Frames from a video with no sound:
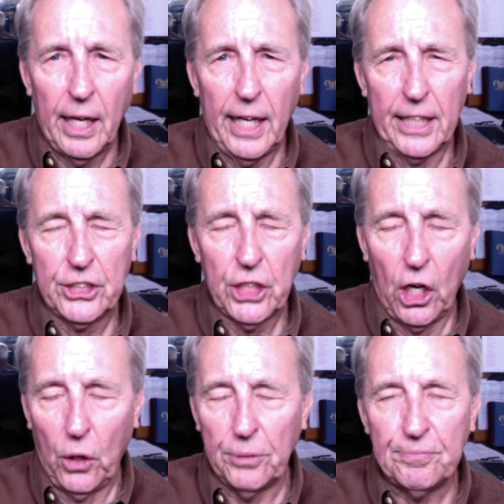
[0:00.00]
And
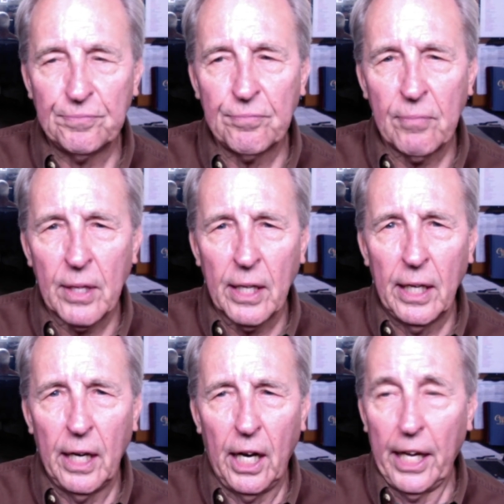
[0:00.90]
so,
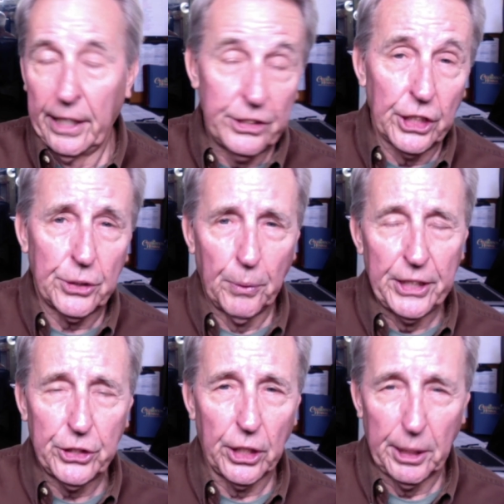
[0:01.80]
uh, and just
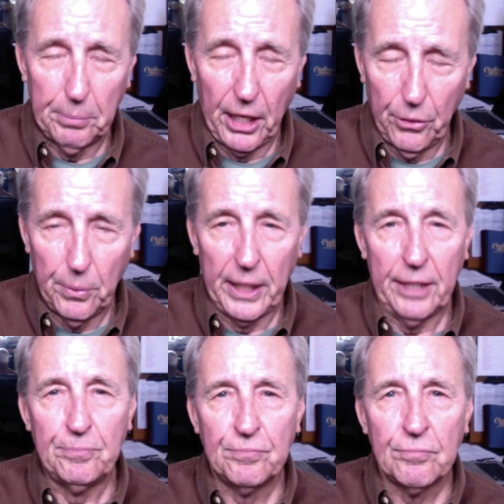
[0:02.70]
recently, by the way,